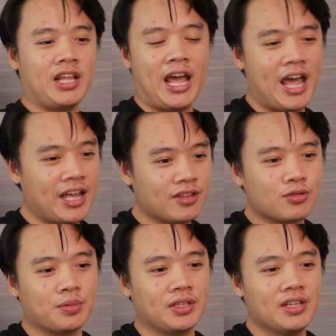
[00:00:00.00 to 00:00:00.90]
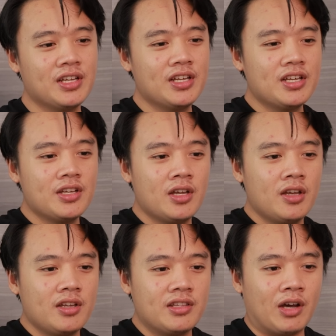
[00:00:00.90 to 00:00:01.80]
It had to be.
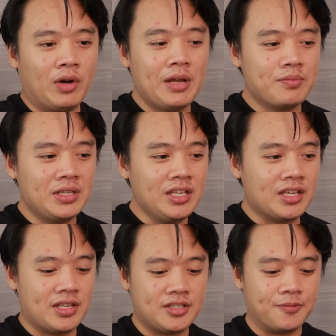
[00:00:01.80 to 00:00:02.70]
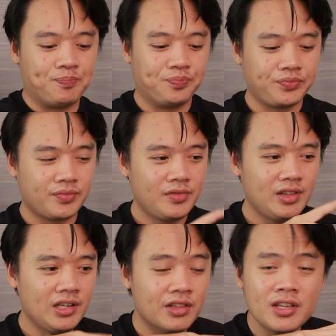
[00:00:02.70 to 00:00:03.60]
Now, what I'm meaning is
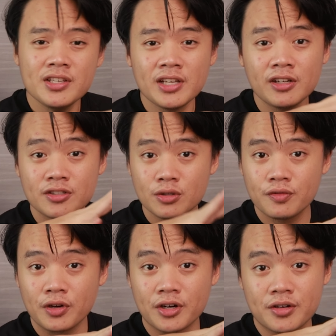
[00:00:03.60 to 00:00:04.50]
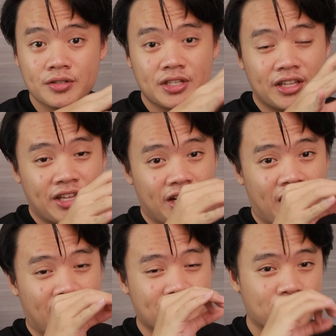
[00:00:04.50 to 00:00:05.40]
these are the two photos that
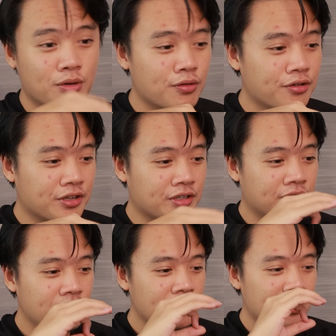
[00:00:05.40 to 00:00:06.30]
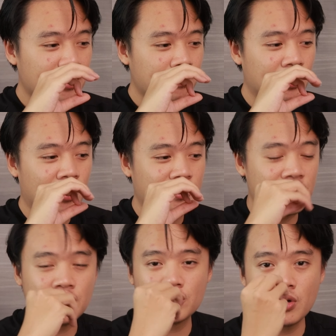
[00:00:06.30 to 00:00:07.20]
are so critical because
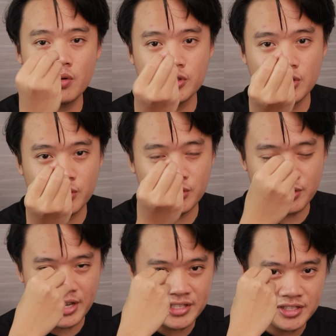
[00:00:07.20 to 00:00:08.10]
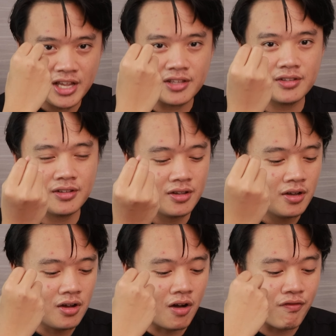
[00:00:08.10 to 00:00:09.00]
it shows you to the extent
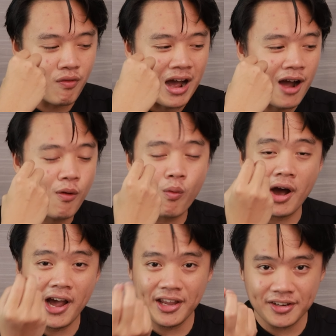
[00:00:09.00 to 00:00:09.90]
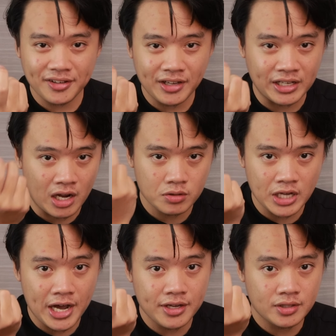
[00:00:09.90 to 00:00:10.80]
of how wide and how
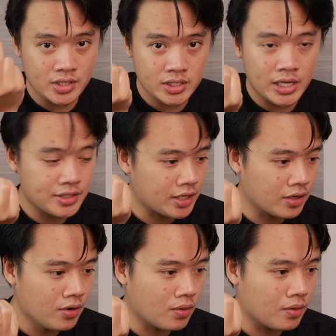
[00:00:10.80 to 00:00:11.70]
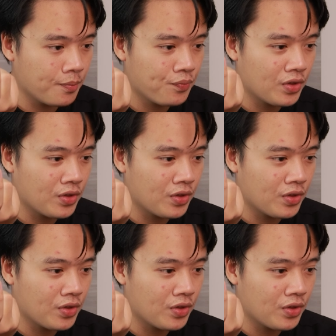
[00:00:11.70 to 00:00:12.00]
tight this lens can go.